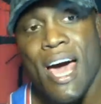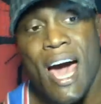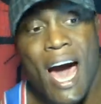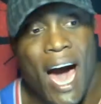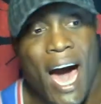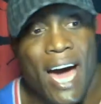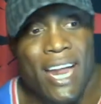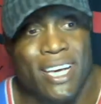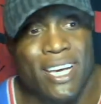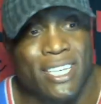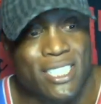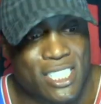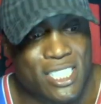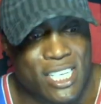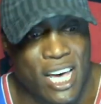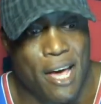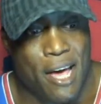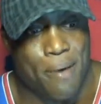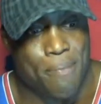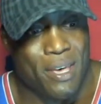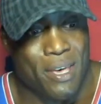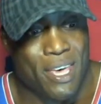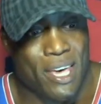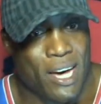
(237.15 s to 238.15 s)
I didn't
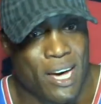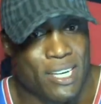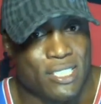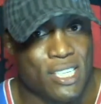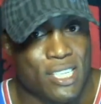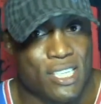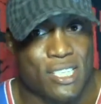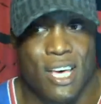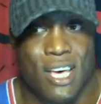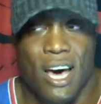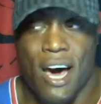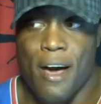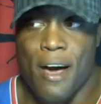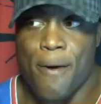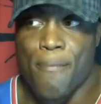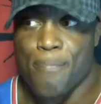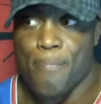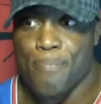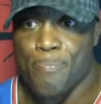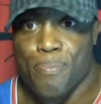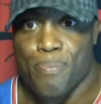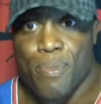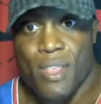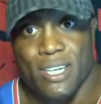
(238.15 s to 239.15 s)
sign because of Scott,
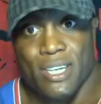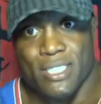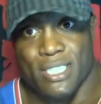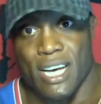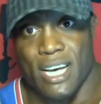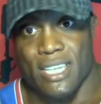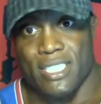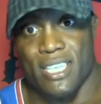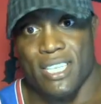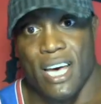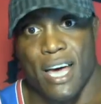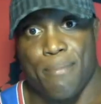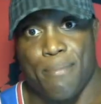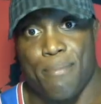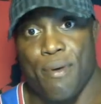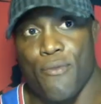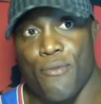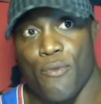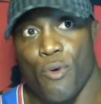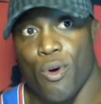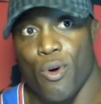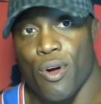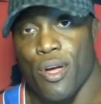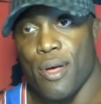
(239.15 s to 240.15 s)
because I signed before